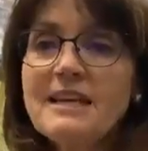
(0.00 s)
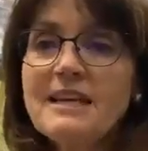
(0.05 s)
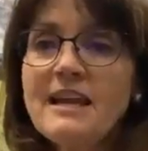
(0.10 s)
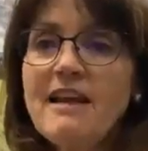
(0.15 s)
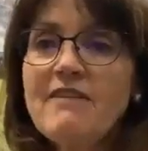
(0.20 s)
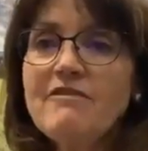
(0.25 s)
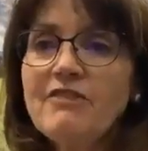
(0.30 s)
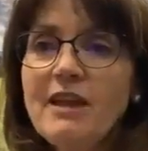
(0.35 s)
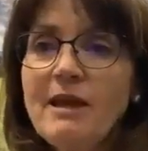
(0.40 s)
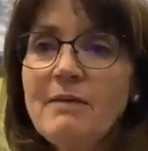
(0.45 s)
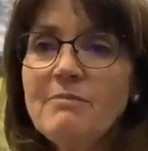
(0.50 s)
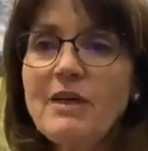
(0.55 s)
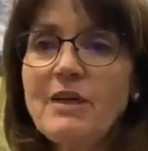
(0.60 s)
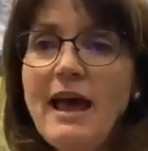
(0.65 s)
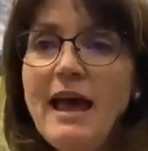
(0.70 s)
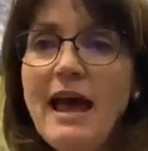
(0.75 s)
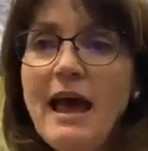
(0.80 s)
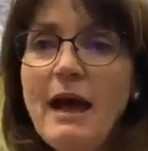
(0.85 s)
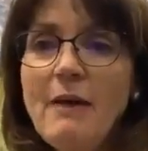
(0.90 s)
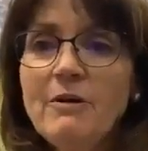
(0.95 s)
And I've kept
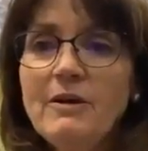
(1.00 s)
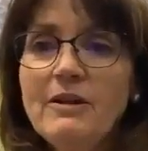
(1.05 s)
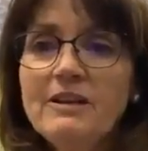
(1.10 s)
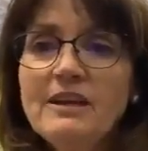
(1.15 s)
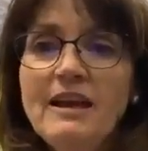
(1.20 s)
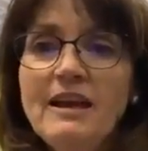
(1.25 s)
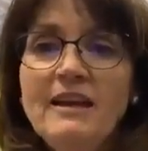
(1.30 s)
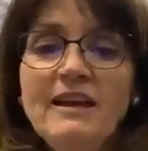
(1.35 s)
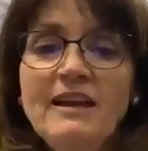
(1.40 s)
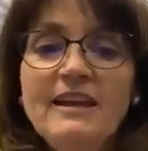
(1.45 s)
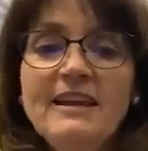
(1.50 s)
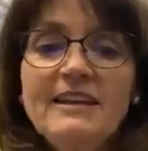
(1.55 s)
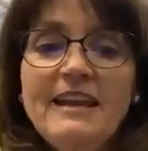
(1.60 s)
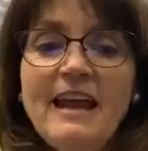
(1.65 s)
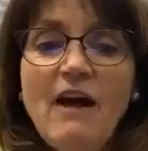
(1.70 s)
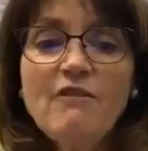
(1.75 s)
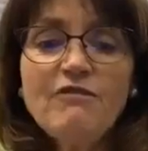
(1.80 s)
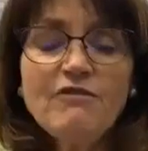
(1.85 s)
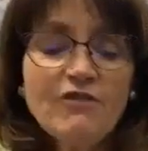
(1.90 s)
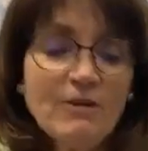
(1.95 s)
that habit
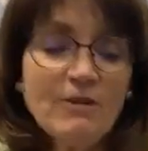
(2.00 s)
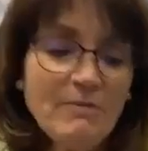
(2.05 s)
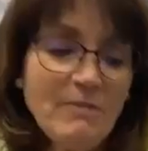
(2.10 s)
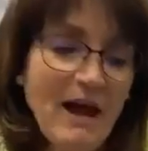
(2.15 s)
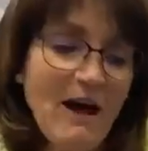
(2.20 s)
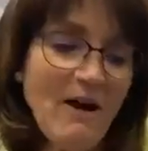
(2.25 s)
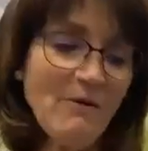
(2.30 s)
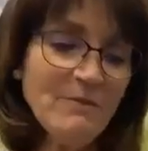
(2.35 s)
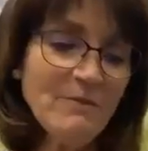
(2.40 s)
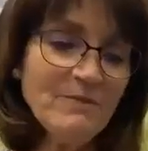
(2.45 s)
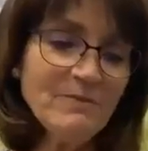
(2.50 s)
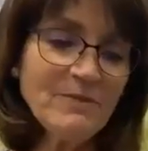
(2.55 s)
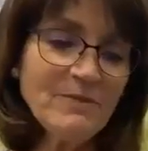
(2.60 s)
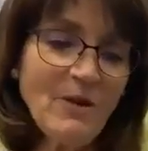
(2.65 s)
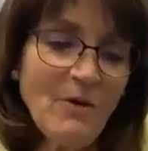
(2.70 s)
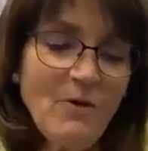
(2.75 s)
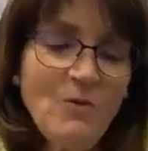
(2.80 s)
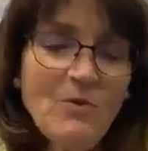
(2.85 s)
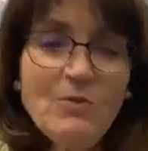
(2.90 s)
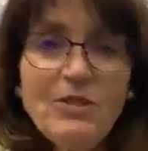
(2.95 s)
now for about
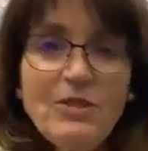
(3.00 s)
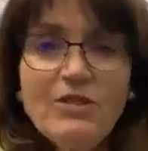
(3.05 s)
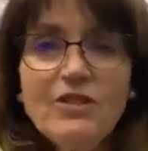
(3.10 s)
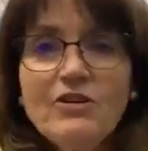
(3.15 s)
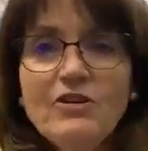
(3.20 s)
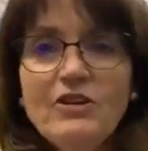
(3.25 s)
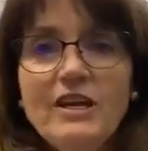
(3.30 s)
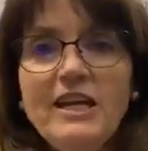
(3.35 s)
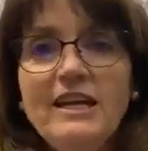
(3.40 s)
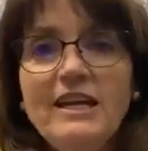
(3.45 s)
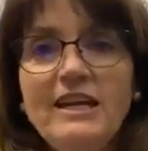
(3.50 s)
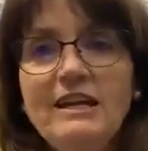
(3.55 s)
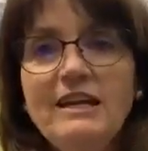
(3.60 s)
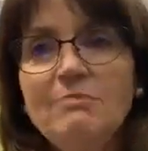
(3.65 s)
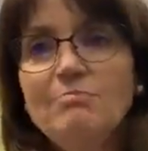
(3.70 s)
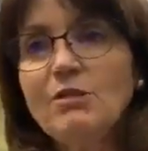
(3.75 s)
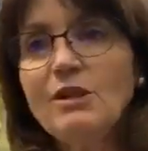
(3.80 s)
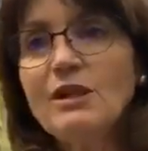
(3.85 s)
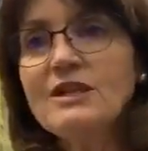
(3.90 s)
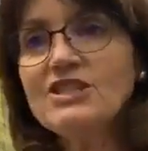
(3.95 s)

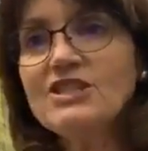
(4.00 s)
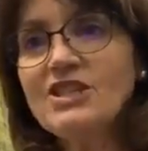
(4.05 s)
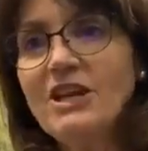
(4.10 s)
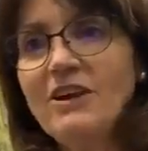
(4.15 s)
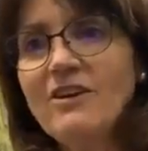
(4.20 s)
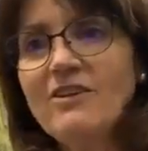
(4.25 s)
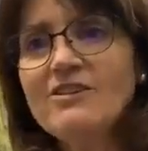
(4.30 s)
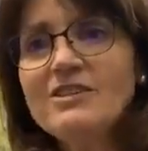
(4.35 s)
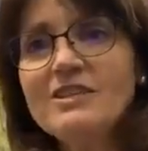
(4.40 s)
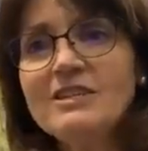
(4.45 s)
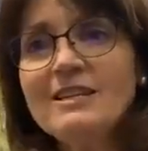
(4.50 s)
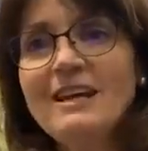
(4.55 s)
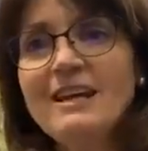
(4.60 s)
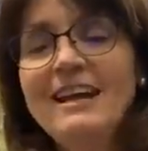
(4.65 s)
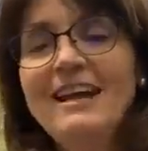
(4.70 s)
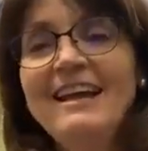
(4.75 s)
30 plus years.